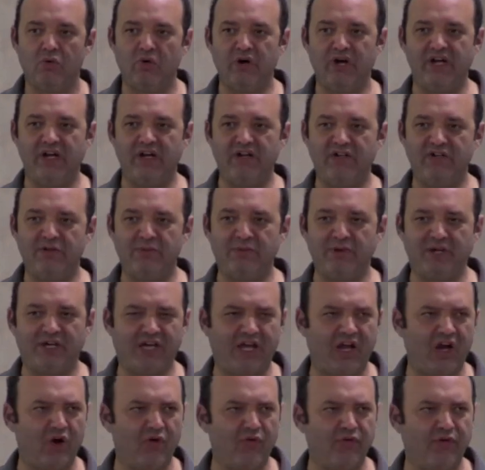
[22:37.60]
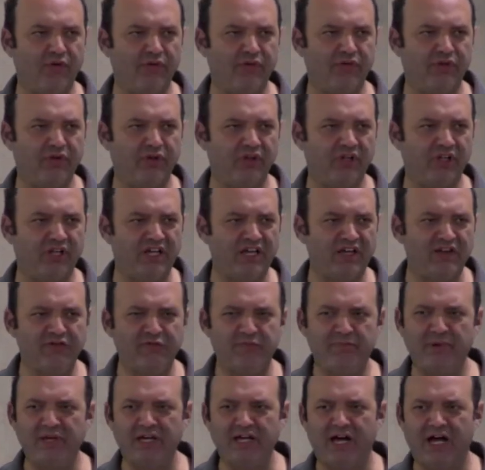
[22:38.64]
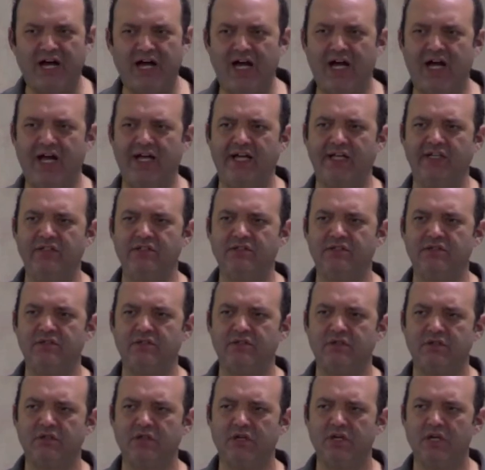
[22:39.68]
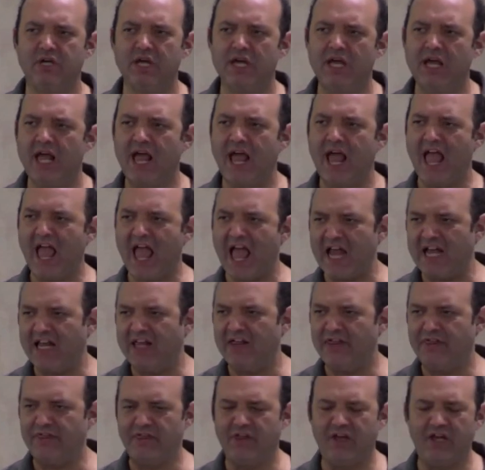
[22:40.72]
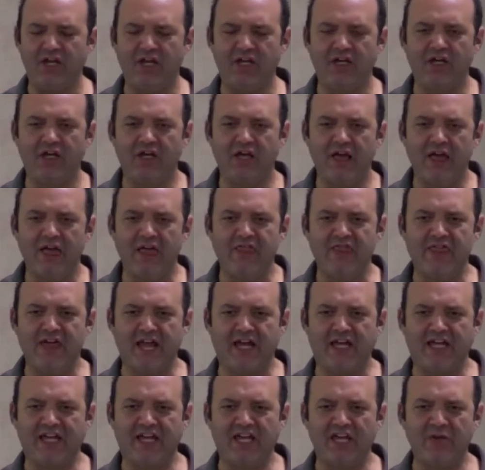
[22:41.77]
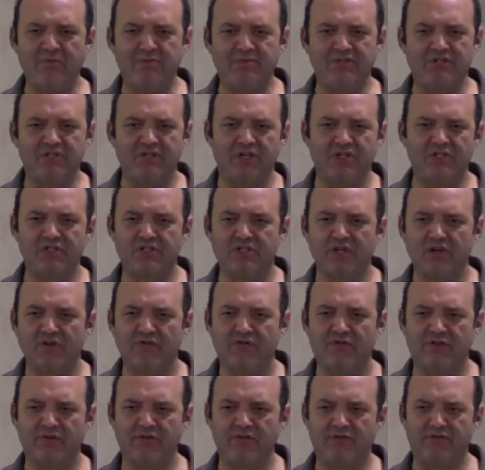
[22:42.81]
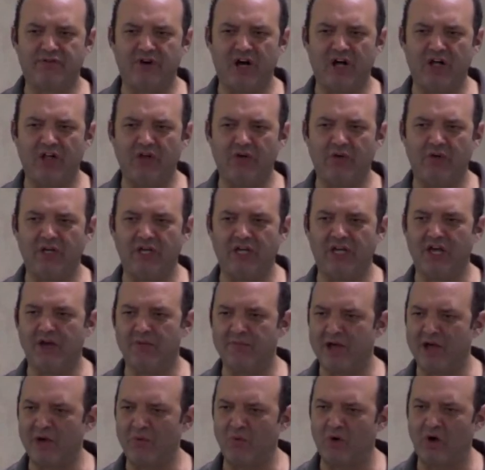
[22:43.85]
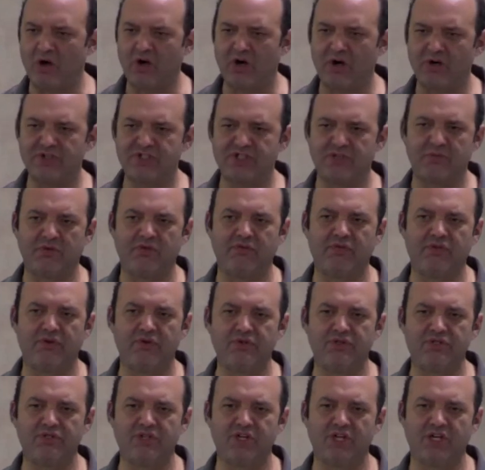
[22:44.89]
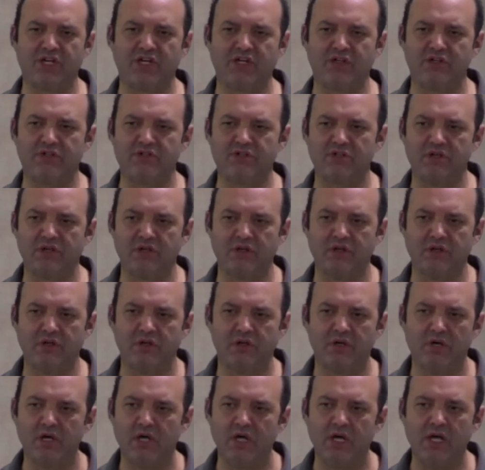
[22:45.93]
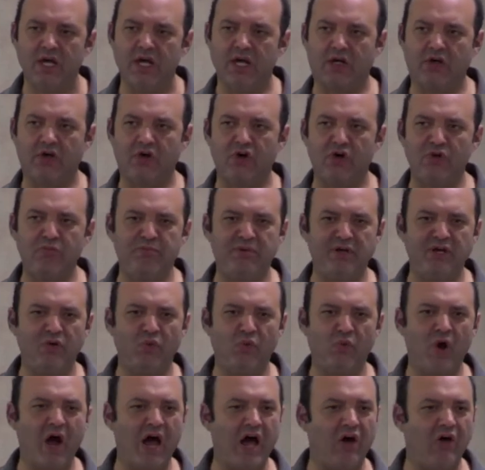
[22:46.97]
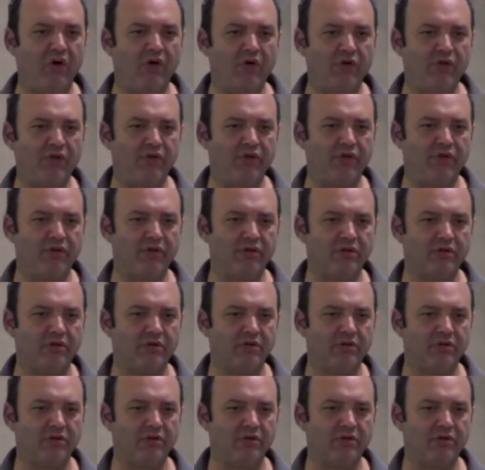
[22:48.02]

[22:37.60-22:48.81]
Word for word: We need to be careful to leave behind anything that keeps us from following Him. And what are some of those things? It could be wealth.